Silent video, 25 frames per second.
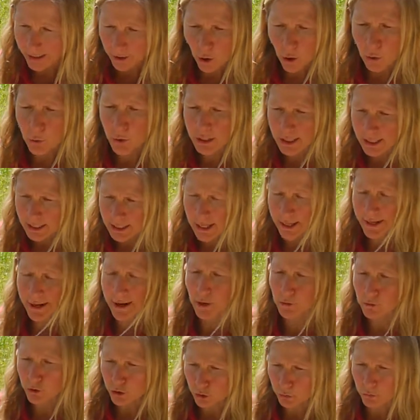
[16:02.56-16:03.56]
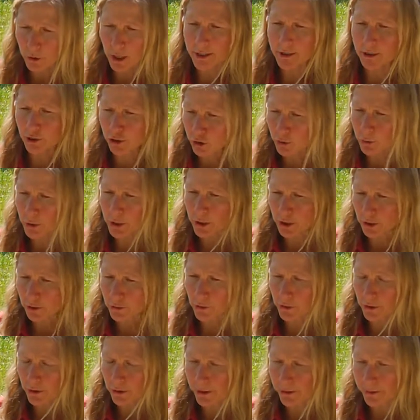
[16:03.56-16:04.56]
always set out to write a short
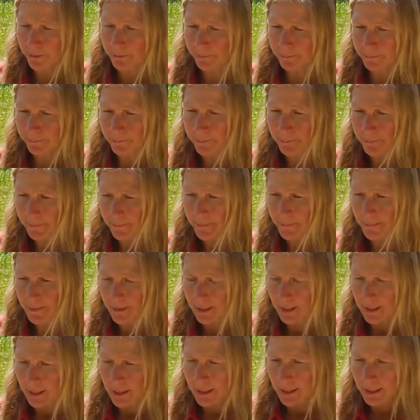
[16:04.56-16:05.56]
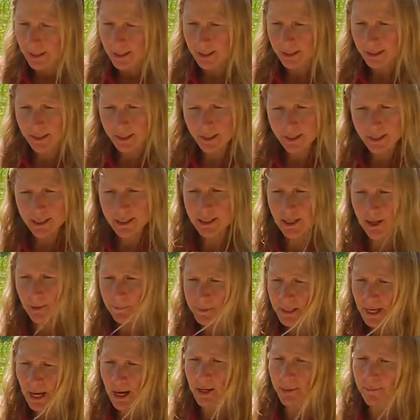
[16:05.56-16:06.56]
story, and then
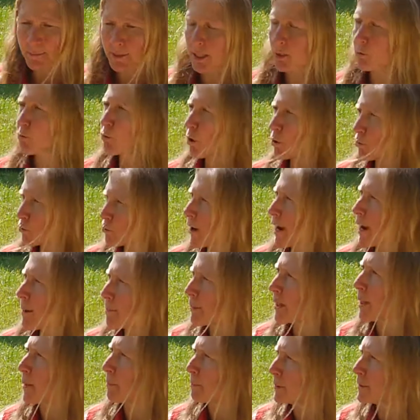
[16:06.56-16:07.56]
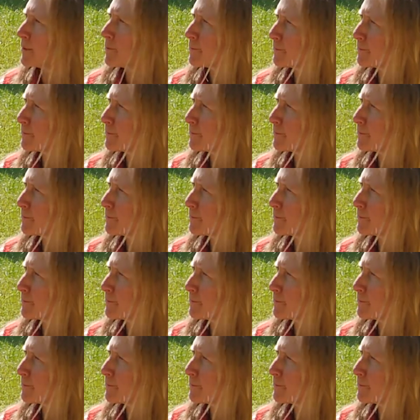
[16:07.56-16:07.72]
sometimes it won't wrap up.